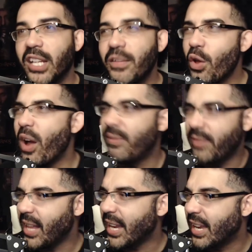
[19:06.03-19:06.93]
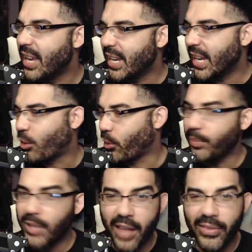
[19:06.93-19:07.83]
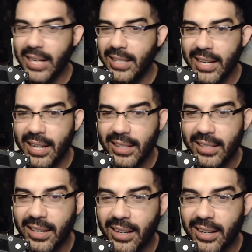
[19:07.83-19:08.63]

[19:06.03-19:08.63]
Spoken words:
Even though I feel like Krypton, they did it.